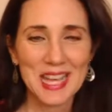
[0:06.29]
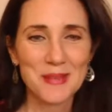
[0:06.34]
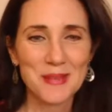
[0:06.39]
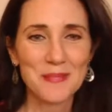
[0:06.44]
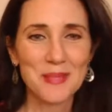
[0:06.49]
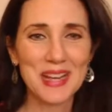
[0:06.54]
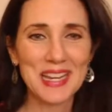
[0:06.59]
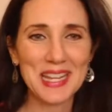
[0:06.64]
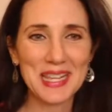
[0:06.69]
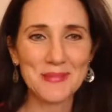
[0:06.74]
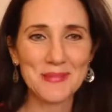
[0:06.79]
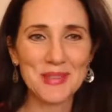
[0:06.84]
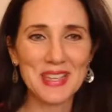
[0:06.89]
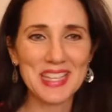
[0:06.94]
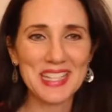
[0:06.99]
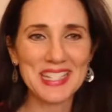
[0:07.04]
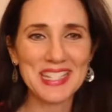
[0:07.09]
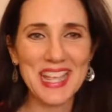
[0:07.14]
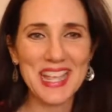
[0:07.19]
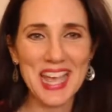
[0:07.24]
My name
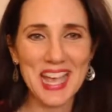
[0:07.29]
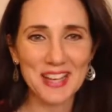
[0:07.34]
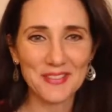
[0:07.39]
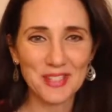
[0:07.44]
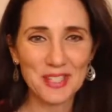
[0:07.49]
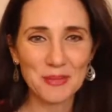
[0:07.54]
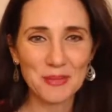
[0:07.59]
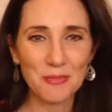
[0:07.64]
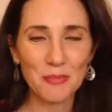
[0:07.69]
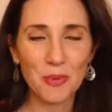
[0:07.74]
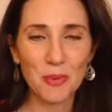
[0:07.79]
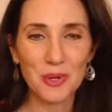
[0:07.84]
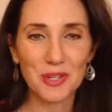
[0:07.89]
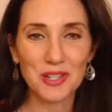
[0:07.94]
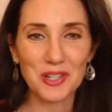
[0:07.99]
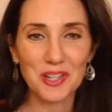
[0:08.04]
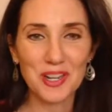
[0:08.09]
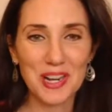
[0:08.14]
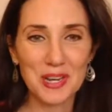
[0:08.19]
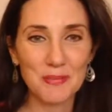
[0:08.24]
is Afton
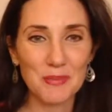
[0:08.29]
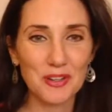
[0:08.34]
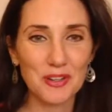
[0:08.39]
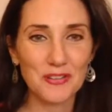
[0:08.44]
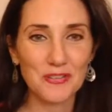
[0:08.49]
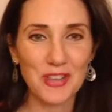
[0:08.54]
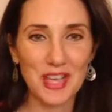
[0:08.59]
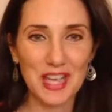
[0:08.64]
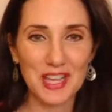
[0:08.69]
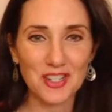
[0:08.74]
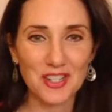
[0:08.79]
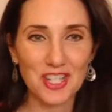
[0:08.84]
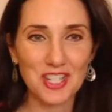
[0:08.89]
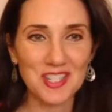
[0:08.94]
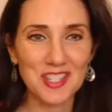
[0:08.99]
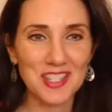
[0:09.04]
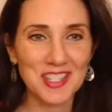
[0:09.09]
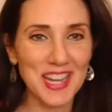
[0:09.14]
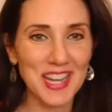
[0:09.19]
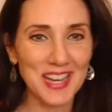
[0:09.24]
Porter. I'm your fashion
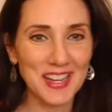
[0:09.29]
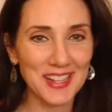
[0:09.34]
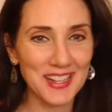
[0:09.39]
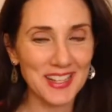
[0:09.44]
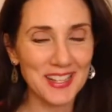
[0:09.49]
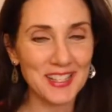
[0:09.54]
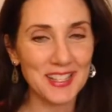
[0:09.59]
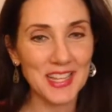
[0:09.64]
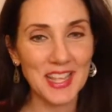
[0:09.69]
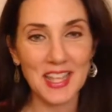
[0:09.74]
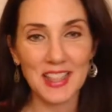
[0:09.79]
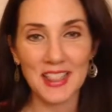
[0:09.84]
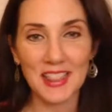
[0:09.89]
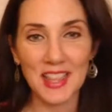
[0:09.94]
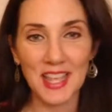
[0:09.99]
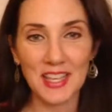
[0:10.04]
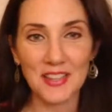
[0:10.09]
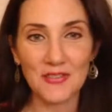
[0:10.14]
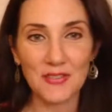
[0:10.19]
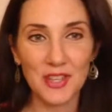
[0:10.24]
stylist and
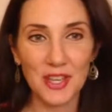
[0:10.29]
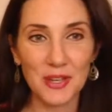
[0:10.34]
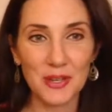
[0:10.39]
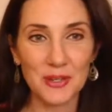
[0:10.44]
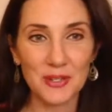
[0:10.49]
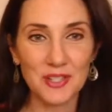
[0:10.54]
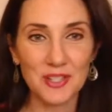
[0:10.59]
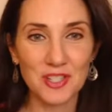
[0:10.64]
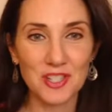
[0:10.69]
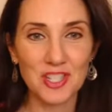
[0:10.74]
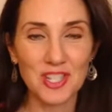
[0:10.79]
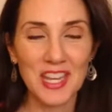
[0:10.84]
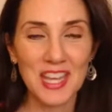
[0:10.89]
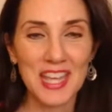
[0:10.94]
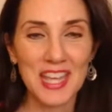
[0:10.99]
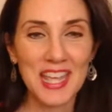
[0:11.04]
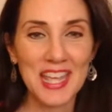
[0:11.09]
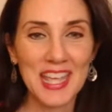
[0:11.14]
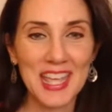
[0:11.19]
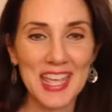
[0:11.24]
life coach,
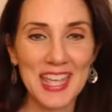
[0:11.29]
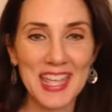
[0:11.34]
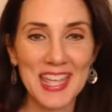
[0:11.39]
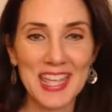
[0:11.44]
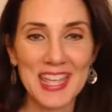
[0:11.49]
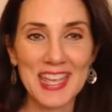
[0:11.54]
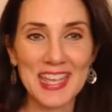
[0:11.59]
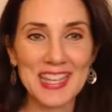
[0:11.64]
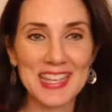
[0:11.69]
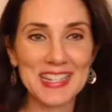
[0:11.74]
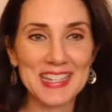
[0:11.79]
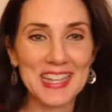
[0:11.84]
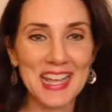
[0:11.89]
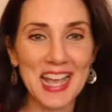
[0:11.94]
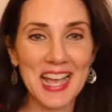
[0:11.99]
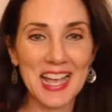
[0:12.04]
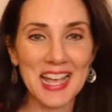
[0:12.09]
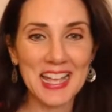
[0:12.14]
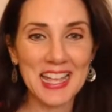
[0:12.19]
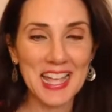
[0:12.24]
and
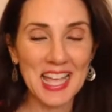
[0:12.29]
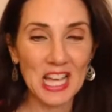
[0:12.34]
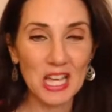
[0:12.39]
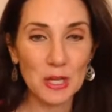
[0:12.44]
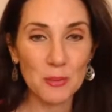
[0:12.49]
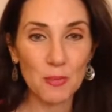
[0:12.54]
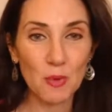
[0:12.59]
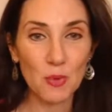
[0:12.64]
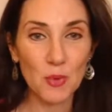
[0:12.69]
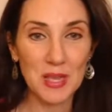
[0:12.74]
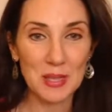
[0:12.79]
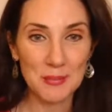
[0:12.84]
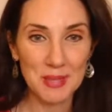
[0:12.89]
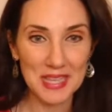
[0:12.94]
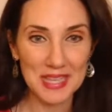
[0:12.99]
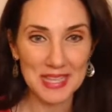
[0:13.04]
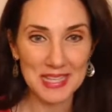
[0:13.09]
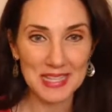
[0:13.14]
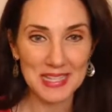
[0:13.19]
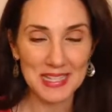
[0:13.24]
I help
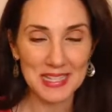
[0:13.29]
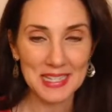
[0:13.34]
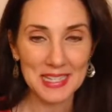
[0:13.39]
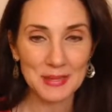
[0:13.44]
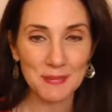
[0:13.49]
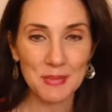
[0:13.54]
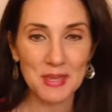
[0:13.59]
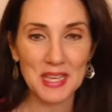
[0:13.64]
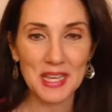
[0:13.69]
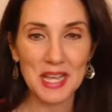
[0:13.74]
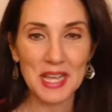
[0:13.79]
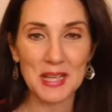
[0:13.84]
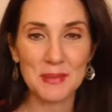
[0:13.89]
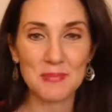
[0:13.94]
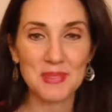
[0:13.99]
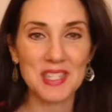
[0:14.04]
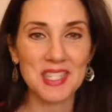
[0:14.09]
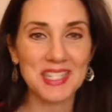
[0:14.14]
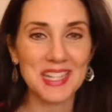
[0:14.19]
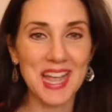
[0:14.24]
women become
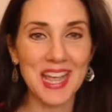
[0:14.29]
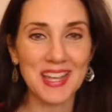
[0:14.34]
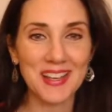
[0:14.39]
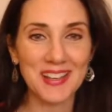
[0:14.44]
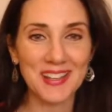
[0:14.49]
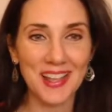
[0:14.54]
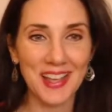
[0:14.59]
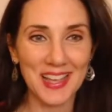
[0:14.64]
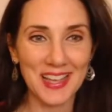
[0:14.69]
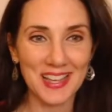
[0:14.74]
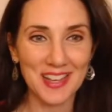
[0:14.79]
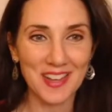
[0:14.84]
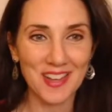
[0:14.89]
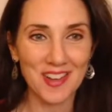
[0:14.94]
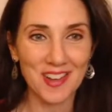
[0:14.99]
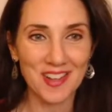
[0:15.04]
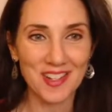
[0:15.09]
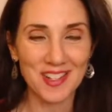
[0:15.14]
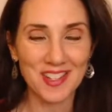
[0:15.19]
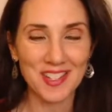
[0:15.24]
style
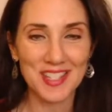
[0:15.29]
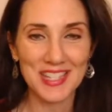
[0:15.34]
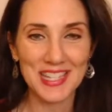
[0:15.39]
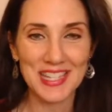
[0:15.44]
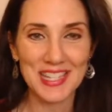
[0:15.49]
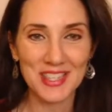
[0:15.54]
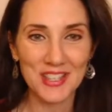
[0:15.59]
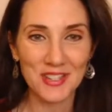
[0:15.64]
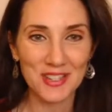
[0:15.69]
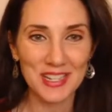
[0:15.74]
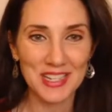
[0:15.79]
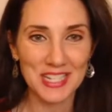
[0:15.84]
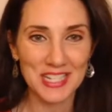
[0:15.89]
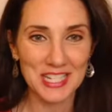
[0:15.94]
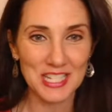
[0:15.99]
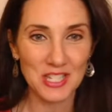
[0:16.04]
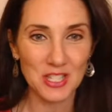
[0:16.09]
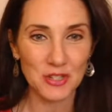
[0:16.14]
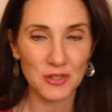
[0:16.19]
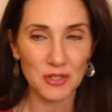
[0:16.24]
icons in their
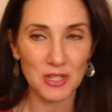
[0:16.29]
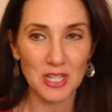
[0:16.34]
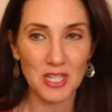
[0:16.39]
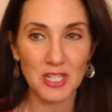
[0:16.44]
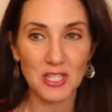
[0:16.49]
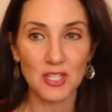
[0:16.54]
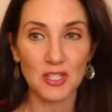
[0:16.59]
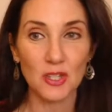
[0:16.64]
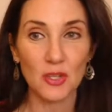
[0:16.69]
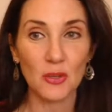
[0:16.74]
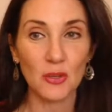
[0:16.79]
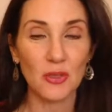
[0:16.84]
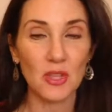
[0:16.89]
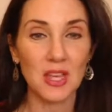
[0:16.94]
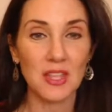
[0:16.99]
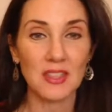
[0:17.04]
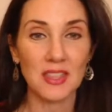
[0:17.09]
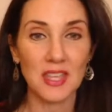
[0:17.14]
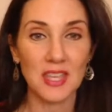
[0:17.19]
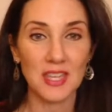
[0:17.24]
industry so
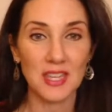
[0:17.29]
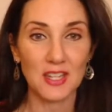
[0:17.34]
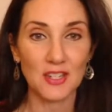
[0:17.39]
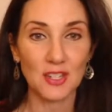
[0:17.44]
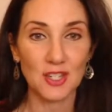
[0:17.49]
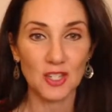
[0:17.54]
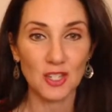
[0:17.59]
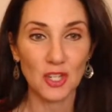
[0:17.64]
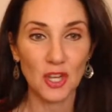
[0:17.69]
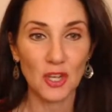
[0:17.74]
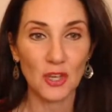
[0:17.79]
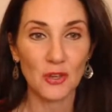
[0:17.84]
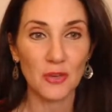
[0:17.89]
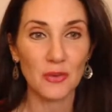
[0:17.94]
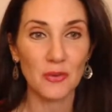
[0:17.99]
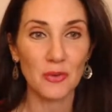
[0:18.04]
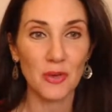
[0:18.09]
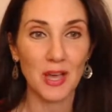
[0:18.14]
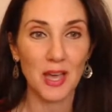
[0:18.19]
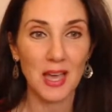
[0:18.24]
that they can
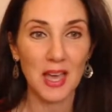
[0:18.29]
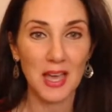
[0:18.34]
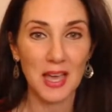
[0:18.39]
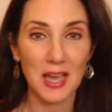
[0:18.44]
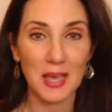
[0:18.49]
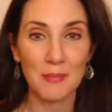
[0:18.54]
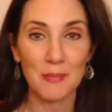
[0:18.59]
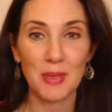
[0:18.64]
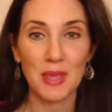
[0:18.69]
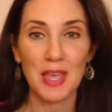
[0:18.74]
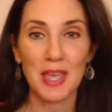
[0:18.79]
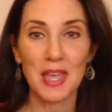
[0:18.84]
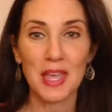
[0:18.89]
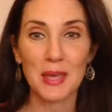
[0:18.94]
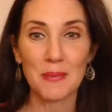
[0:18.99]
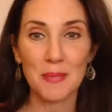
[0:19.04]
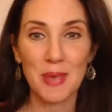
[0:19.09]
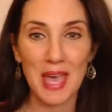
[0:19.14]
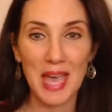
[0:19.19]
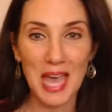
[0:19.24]
show up
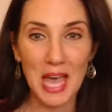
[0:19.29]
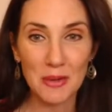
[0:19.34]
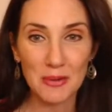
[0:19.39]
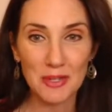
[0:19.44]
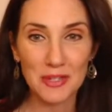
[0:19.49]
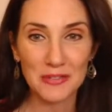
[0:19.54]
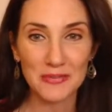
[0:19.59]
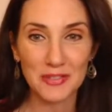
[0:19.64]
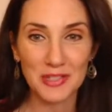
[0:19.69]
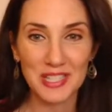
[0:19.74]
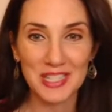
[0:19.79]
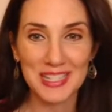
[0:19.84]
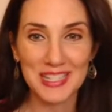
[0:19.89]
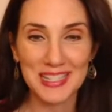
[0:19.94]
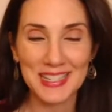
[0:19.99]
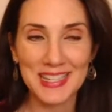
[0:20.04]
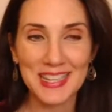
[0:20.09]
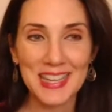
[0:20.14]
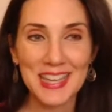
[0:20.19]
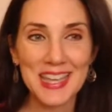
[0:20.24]

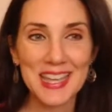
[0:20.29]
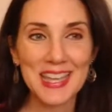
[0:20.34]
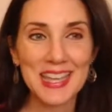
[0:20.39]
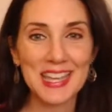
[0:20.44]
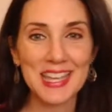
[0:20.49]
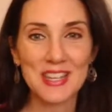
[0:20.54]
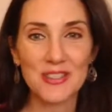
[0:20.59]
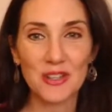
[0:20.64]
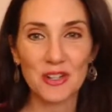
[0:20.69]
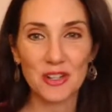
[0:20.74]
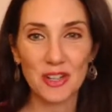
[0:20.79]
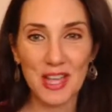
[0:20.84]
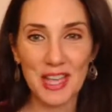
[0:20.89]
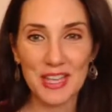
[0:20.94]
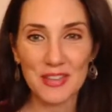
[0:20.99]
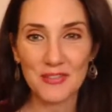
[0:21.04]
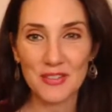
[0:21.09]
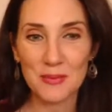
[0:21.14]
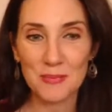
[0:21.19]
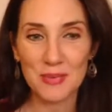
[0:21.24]
powerfully in their
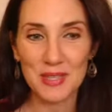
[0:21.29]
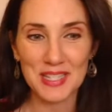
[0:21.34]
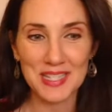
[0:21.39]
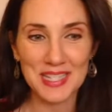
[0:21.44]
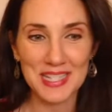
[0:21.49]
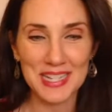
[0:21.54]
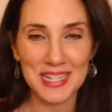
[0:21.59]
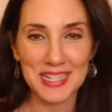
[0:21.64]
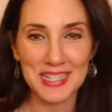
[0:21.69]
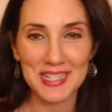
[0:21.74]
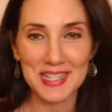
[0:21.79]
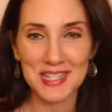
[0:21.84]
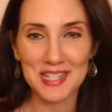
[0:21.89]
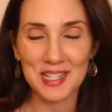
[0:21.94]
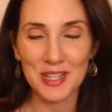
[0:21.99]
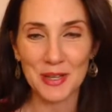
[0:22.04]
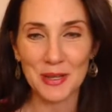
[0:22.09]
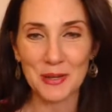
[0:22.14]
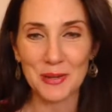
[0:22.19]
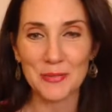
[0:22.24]
life and business.
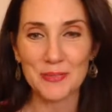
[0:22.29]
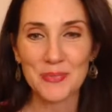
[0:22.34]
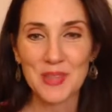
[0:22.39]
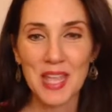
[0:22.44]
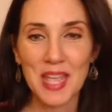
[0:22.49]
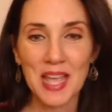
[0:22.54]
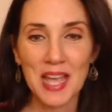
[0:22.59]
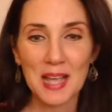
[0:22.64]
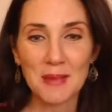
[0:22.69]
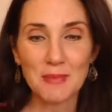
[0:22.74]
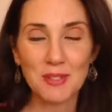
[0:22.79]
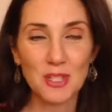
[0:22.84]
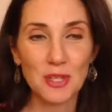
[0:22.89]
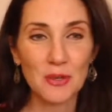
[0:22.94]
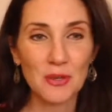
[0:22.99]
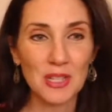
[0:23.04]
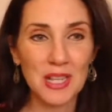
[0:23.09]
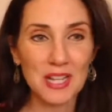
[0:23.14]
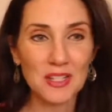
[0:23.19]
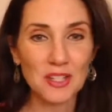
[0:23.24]
So I'm so
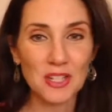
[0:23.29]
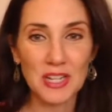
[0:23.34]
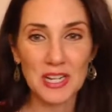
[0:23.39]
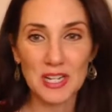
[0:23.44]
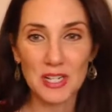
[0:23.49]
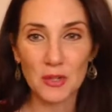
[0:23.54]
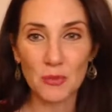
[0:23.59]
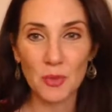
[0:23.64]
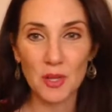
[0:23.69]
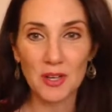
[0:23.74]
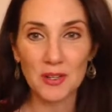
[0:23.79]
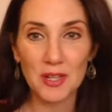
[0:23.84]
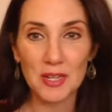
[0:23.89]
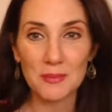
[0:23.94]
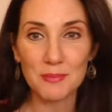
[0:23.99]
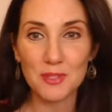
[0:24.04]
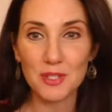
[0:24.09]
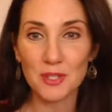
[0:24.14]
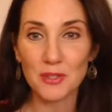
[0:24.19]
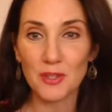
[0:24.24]
glad you're here.
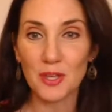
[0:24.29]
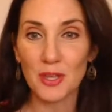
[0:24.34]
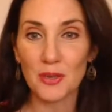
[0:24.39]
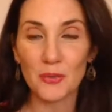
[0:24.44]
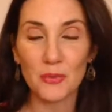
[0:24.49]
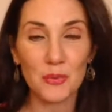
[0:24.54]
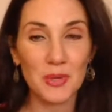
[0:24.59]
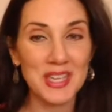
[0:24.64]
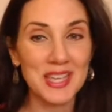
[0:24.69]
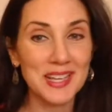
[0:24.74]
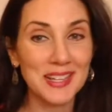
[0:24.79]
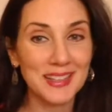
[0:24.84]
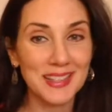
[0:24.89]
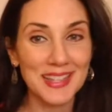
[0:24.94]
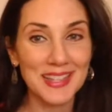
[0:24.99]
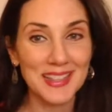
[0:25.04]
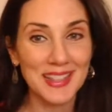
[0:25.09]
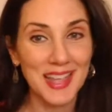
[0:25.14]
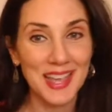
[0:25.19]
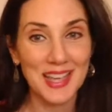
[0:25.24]
Welcome to the
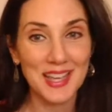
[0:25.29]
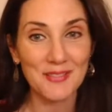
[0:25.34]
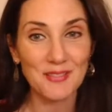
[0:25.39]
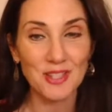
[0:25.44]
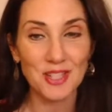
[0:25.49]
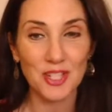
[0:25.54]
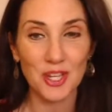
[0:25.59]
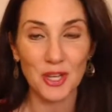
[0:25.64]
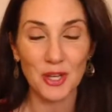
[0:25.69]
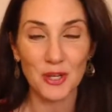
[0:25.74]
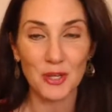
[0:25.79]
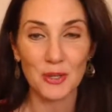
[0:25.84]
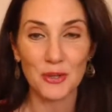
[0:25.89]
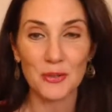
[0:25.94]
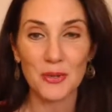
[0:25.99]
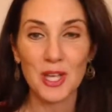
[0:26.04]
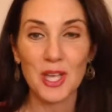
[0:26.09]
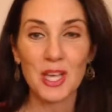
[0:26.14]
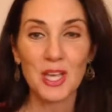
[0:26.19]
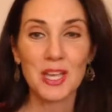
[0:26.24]
weekly live
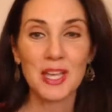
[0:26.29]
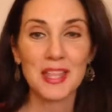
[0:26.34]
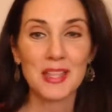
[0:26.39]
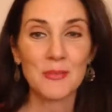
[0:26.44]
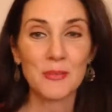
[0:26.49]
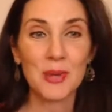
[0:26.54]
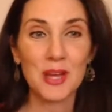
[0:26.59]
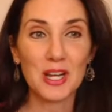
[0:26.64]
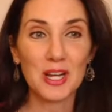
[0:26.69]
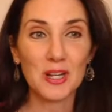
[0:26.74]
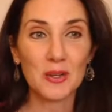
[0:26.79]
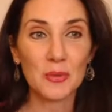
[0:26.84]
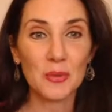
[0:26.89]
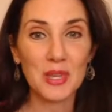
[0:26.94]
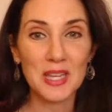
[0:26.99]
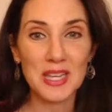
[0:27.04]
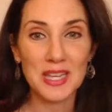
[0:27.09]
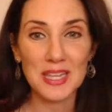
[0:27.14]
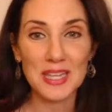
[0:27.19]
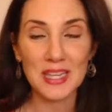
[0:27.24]
show where
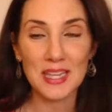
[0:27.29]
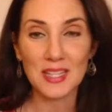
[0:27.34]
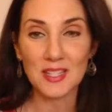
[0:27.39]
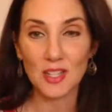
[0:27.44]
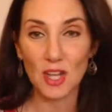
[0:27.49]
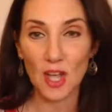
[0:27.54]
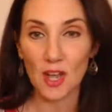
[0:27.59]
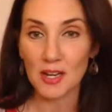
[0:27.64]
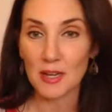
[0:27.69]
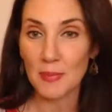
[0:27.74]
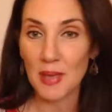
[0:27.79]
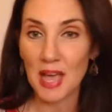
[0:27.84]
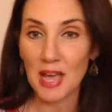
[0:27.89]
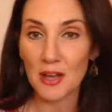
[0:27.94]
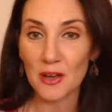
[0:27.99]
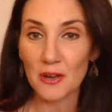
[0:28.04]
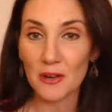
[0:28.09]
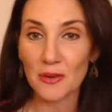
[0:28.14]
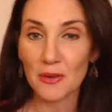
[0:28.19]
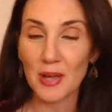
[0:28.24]
we talk
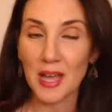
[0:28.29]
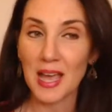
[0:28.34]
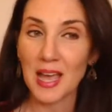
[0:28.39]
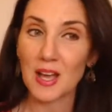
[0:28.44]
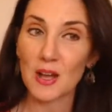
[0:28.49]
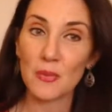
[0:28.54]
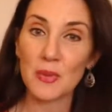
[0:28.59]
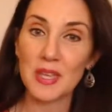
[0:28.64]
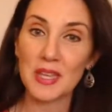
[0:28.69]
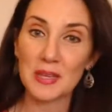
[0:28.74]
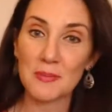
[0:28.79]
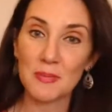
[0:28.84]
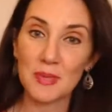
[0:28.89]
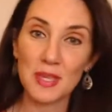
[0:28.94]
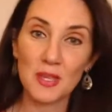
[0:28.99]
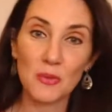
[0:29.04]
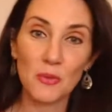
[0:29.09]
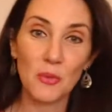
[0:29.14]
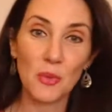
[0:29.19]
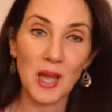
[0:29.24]
about how we can
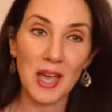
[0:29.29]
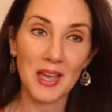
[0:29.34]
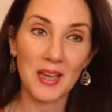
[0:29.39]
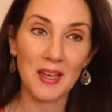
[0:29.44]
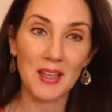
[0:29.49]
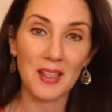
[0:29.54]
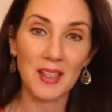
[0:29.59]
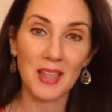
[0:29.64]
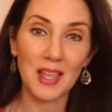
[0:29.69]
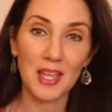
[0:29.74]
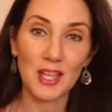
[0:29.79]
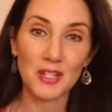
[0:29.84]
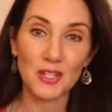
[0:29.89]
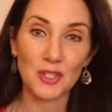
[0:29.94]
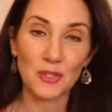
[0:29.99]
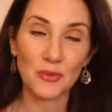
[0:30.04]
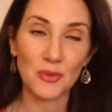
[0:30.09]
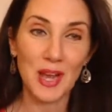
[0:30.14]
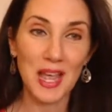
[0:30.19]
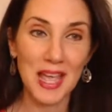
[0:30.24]
be well
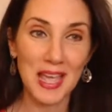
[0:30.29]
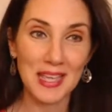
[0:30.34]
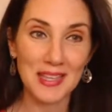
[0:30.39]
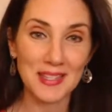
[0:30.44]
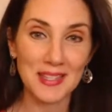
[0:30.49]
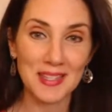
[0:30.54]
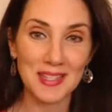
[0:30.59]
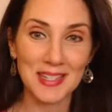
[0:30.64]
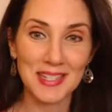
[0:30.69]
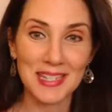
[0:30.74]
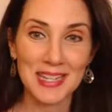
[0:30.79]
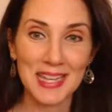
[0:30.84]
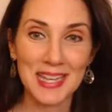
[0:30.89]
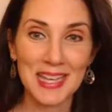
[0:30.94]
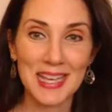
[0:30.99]
dressed.